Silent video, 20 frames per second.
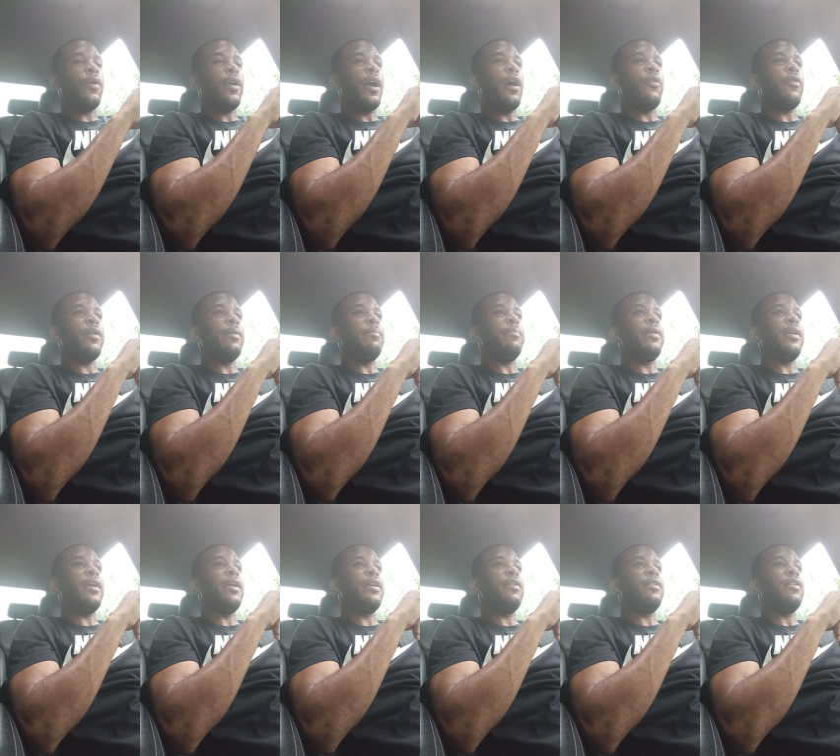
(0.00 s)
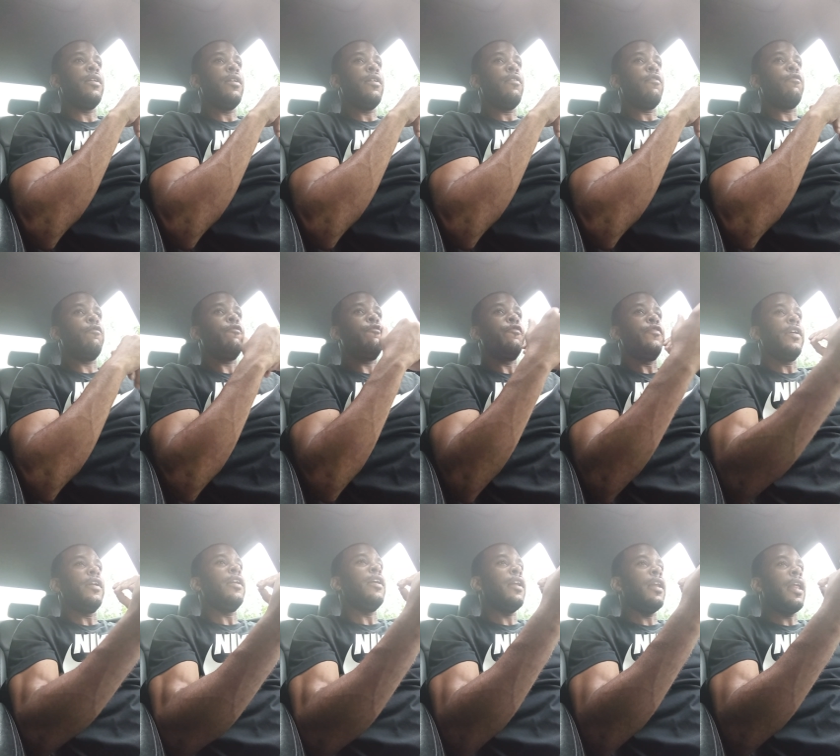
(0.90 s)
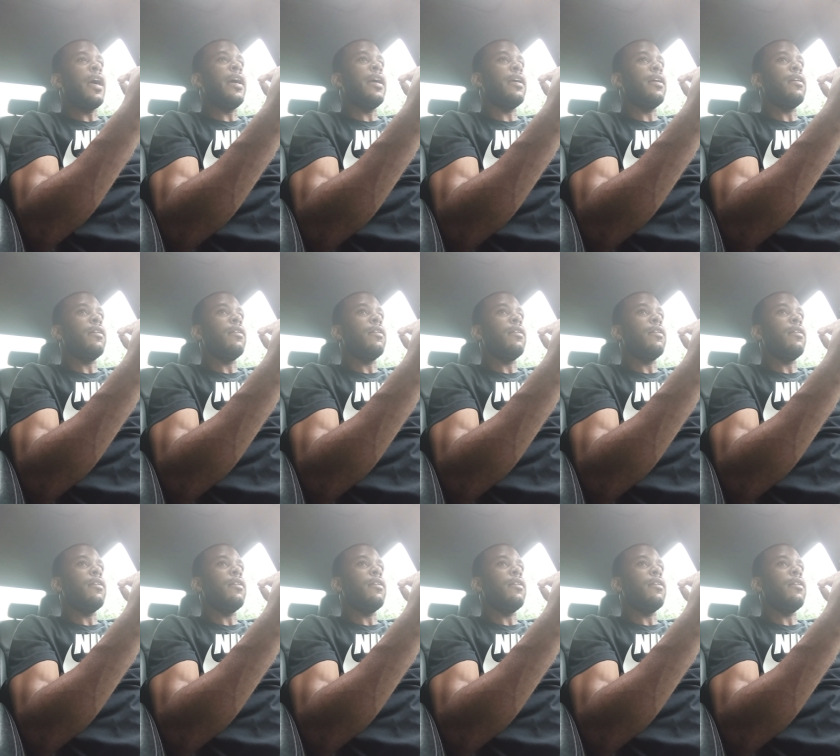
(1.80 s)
without it being feeling like